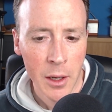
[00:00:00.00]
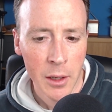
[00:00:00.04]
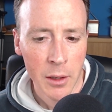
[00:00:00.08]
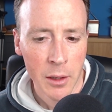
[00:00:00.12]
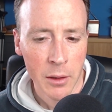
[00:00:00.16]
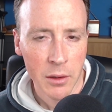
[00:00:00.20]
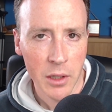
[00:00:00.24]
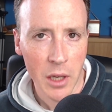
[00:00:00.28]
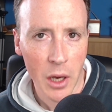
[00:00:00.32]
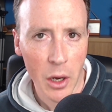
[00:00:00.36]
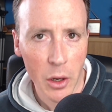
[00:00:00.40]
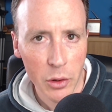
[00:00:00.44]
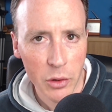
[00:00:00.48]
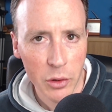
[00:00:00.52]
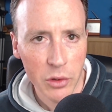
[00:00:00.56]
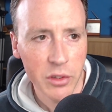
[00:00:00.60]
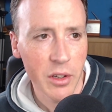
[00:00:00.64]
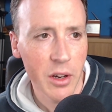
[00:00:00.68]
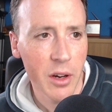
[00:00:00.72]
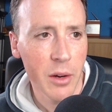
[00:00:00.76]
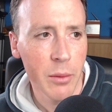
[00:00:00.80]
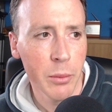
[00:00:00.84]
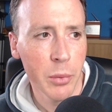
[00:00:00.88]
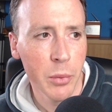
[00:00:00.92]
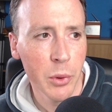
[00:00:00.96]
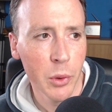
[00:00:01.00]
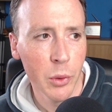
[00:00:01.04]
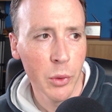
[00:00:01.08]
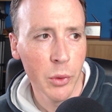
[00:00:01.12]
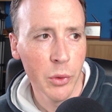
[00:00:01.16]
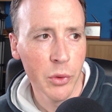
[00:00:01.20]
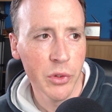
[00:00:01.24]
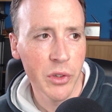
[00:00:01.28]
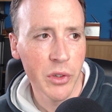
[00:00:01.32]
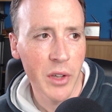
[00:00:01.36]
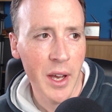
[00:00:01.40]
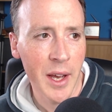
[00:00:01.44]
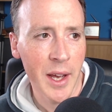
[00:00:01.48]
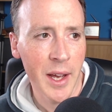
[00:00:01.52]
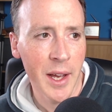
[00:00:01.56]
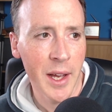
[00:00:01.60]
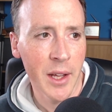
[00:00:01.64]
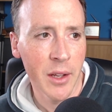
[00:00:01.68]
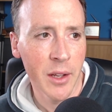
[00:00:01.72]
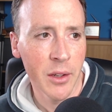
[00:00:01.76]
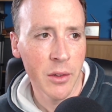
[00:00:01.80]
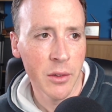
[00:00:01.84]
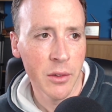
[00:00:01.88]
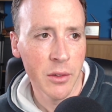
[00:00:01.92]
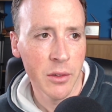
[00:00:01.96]
code samples
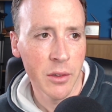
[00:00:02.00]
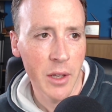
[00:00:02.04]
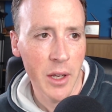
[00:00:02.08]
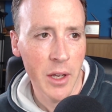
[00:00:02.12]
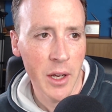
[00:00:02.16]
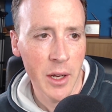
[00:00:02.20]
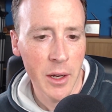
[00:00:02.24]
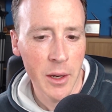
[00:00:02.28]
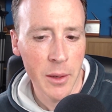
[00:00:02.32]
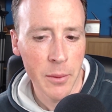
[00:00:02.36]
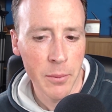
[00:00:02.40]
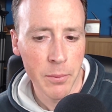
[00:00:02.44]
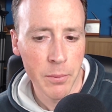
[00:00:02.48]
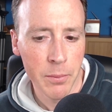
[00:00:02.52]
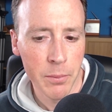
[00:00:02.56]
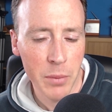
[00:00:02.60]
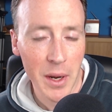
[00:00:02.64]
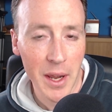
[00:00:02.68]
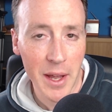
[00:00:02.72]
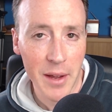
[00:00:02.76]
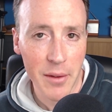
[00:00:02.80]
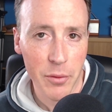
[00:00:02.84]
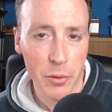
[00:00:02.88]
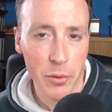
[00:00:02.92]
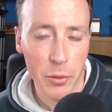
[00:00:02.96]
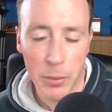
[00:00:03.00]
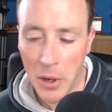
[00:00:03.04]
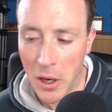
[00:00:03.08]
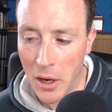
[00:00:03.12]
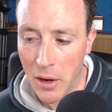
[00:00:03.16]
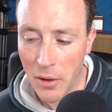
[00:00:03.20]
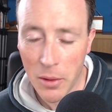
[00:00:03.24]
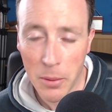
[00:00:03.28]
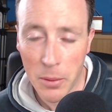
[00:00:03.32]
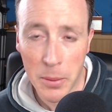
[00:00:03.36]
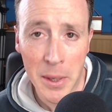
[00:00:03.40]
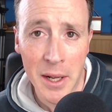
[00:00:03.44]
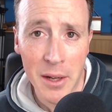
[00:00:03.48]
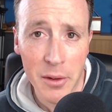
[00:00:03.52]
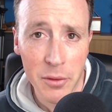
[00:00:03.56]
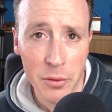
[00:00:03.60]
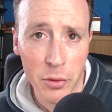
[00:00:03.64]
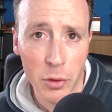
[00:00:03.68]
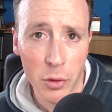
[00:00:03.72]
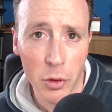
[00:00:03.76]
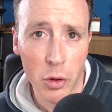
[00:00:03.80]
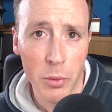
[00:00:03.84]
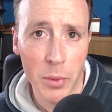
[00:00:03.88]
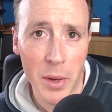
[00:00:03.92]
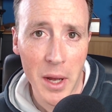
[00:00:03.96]
and platform part of the
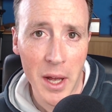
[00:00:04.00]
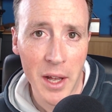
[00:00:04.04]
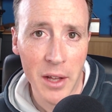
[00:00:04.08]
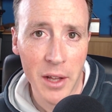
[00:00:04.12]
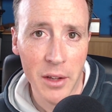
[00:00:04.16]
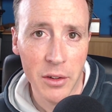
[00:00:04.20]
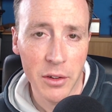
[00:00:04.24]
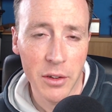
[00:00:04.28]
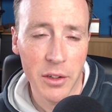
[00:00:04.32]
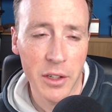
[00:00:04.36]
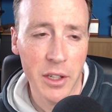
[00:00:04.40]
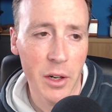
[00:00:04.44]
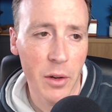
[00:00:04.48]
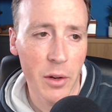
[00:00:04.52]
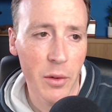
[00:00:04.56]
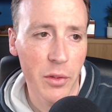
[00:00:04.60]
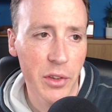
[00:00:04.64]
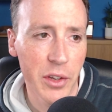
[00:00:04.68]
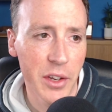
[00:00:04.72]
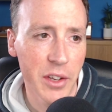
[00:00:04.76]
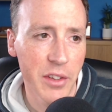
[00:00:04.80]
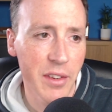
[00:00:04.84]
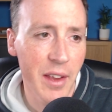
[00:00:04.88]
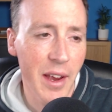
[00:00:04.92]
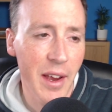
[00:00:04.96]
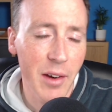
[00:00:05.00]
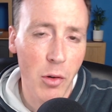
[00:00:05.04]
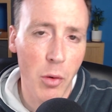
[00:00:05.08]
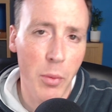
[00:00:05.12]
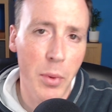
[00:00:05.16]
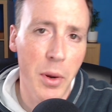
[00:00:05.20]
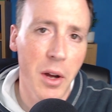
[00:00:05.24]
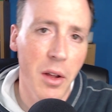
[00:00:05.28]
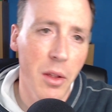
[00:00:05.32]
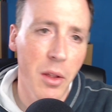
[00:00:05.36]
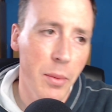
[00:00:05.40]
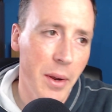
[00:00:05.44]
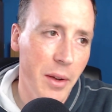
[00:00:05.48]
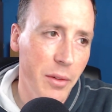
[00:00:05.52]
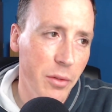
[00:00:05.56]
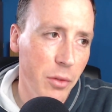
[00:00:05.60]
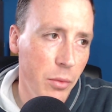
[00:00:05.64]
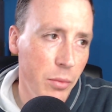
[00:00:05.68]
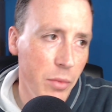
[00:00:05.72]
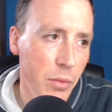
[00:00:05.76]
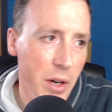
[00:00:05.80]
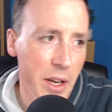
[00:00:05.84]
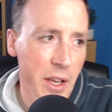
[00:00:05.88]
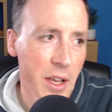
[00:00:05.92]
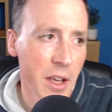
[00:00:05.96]
platform, and it's an integral part of the
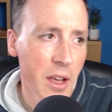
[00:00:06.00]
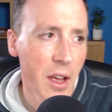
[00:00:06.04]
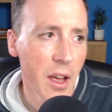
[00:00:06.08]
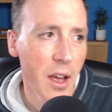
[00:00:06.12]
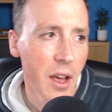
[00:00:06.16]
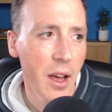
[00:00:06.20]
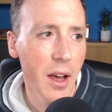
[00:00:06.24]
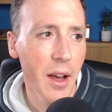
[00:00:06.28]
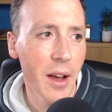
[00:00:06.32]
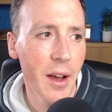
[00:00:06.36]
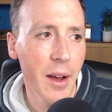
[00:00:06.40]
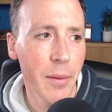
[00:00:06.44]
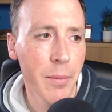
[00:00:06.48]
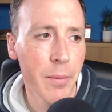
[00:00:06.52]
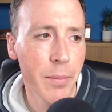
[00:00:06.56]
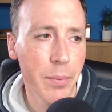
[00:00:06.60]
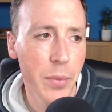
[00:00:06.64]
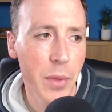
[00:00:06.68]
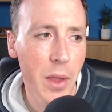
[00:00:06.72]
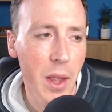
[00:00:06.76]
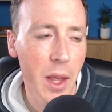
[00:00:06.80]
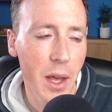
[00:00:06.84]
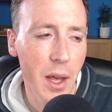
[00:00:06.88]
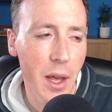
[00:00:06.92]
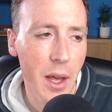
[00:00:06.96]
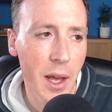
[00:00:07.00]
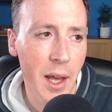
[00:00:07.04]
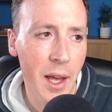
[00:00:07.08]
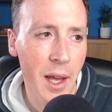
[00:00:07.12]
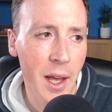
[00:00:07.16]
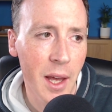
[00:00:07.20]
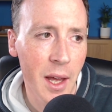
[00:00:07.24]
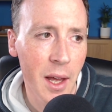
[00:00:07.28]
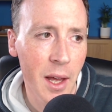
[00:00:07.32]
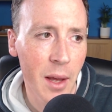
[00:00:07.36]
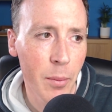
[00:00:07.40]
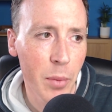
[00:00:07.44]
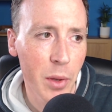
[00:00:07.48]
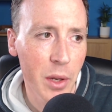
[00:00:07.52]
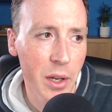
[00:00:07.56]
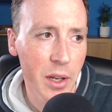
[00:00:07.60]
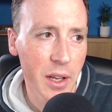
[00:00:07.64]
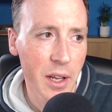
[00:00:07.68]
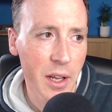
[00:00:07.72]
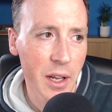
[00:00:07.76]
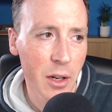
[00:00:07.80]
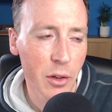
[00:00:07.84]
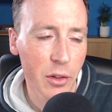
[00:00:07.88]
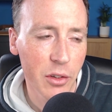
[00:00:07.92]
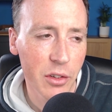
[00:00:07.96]
platform really. But
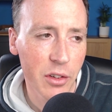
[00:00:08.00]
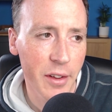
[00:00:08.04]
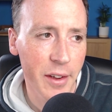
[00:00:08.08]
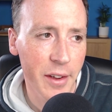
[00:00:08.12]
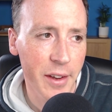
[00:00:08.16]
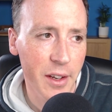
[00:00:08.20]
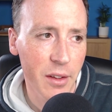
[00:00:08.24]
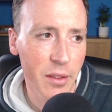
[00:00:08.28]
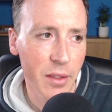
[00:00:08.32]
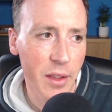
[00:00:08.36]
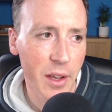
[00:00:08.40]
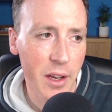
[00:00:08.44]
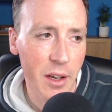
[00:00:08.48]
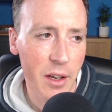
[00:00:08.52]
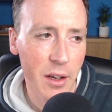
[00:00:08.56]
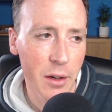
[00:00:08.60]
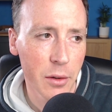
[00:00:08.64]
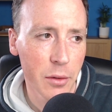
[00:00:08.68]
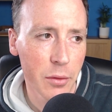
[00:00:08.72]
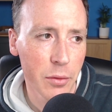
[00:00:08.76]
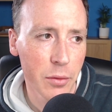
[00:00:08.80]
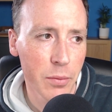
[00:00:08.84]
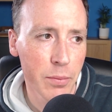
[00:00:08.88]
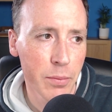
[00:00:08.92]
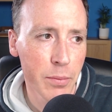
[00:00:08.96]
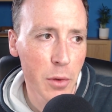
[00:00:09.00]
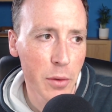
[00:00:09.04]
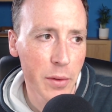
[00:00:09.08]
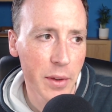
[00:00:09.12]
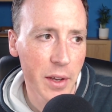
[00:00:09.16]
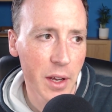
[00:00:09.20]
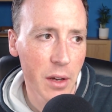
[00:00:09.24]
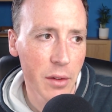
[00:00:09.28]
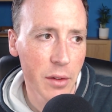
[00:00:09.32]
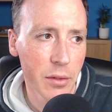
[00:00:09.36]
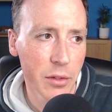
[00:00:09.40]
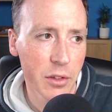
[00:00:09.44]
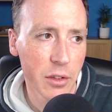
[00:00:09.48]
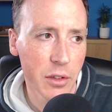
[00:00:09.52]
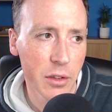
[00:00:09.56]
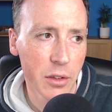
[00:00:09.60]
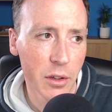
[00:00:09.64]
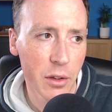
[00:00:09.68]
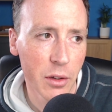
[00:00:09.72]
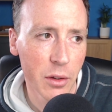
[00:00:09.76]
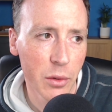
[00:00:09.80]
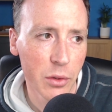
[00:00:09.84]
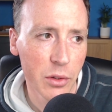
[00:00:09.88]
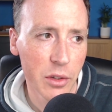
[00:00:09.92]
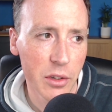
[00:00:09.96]
it looks like they're kind of moving over
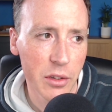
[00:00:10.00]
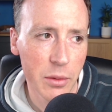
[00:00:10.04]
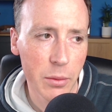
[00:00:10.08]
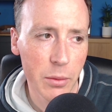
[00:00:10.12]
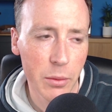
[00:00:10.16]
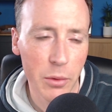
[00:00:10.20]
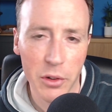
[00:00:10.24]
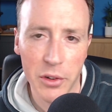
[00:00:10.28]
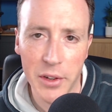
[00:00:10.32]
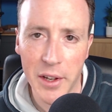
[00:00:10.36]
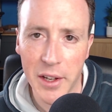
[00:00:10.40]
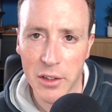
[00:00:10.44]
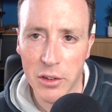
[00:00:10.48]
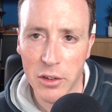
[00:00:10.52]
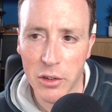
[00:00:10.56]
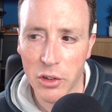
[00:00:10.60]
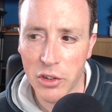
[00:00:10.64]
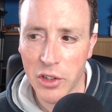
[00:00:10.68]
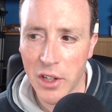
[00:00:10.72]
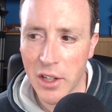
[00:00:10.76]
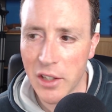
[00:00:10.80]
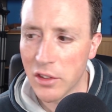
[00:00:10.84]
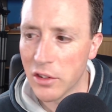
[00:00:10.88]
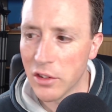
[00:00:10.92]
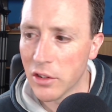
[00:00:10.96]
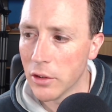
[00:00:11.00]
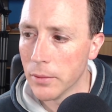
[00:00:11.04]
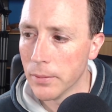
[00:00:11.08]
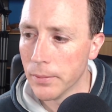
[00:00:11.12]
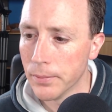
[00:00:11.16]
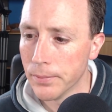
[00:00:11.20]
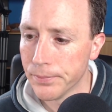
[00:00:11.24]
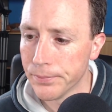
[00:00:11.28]
to system.text.json,